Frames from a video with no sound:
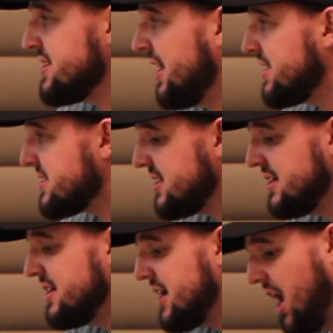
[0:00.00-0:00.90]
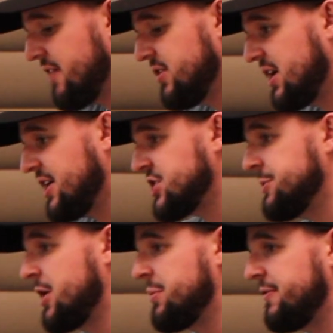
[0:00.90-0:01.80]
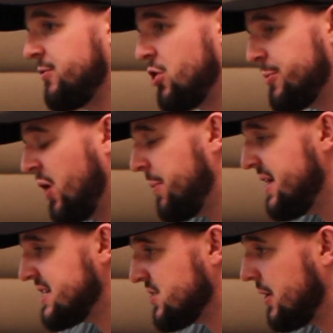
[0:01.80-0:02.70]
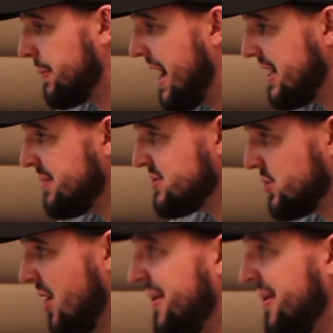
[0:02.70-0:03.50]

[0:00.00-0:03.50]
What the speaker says: So I text every customer before the appointment to remind them so